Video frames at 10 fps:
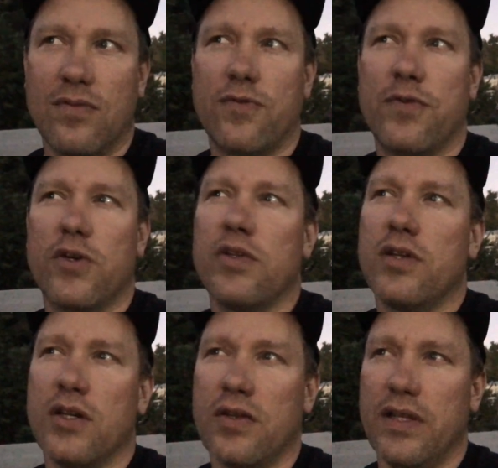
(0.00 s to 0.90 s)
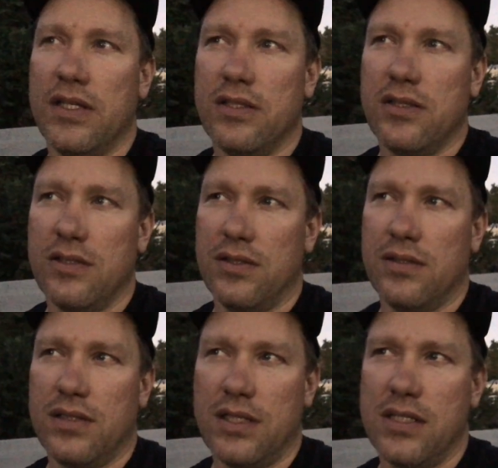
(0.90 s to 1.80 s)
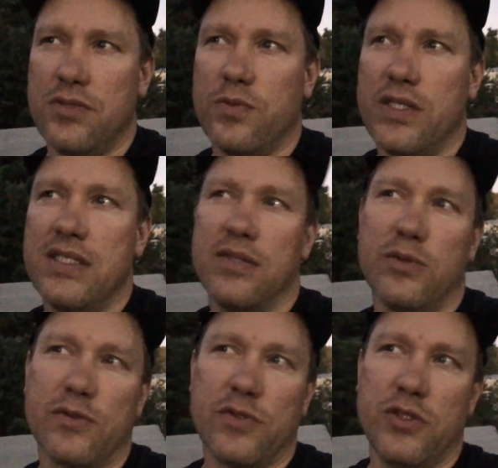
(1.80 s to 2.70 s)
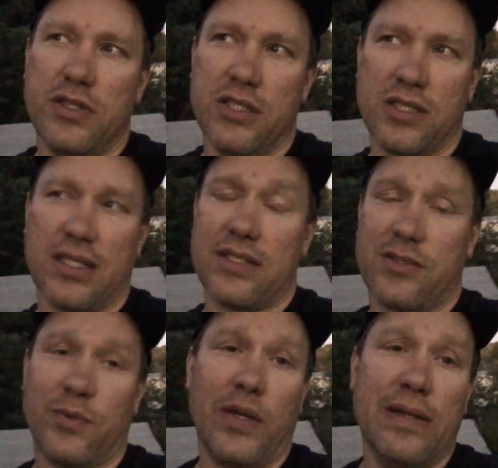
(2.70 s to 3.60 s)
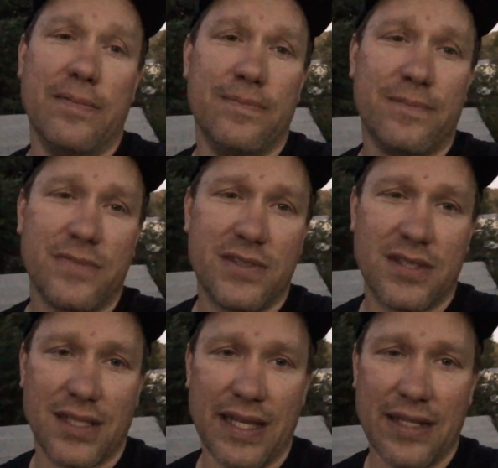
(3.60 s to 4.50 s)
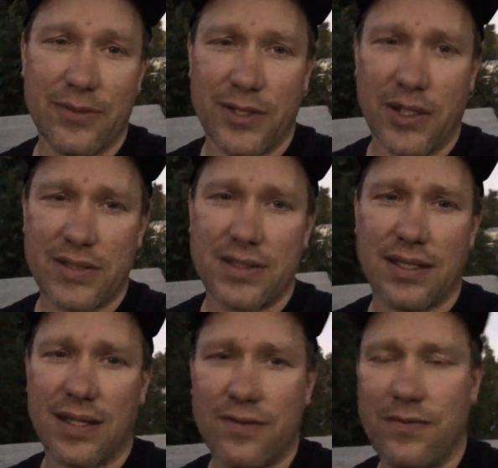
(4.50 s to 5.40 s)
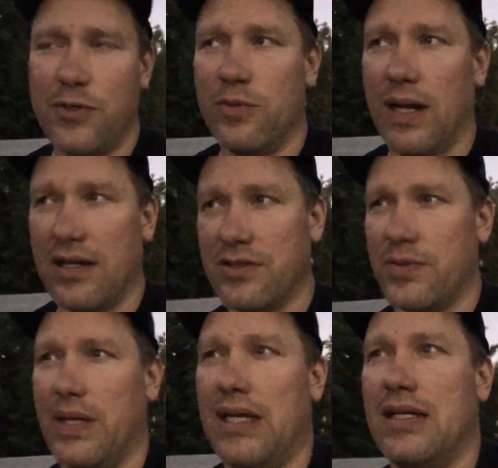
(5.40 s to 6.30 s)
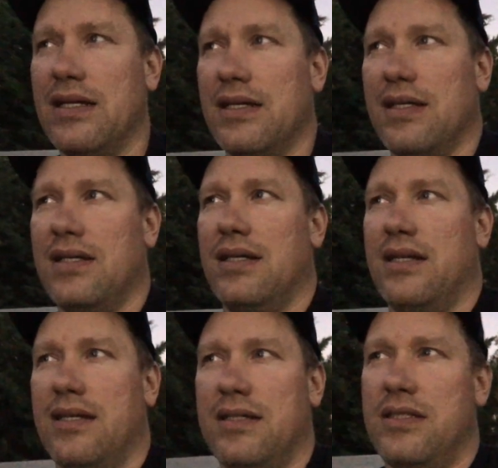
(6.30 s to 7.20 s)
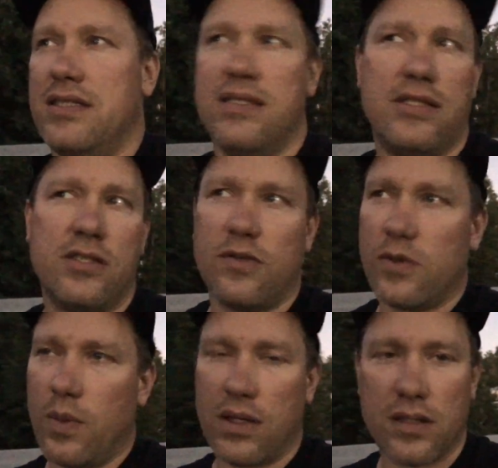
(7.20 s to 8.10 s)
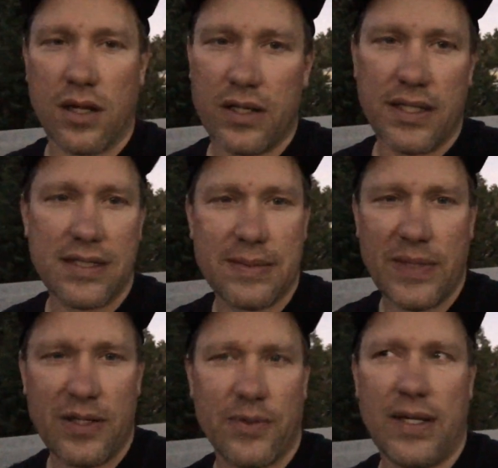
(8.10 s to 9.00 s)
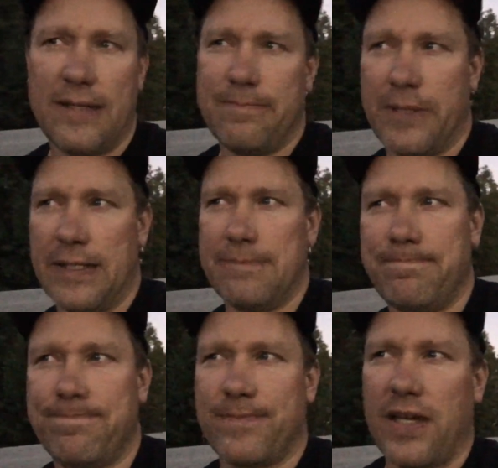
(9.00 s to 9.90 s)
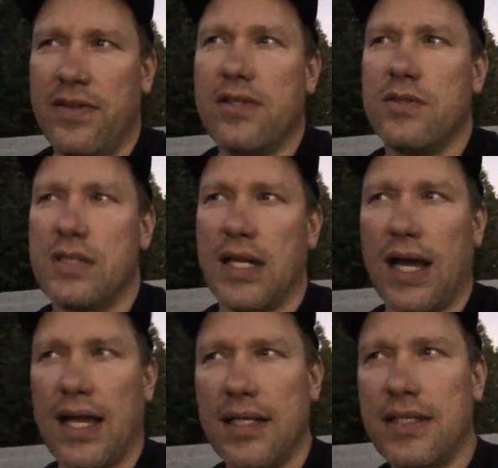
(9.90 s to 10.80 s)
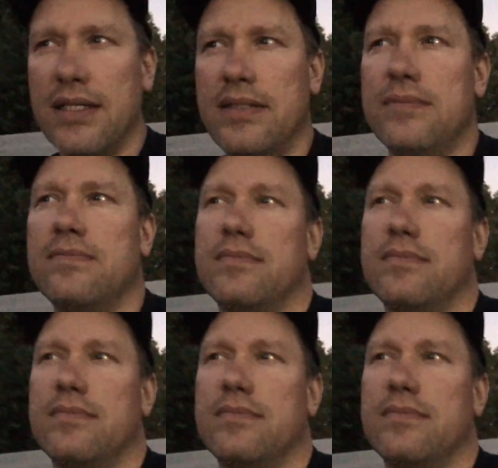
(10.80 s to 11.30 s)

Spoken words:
further than is reasonable for you to just like swim to land. You know, it's a few miles away. Distances over water are hard to estimate, right? But I think there was an island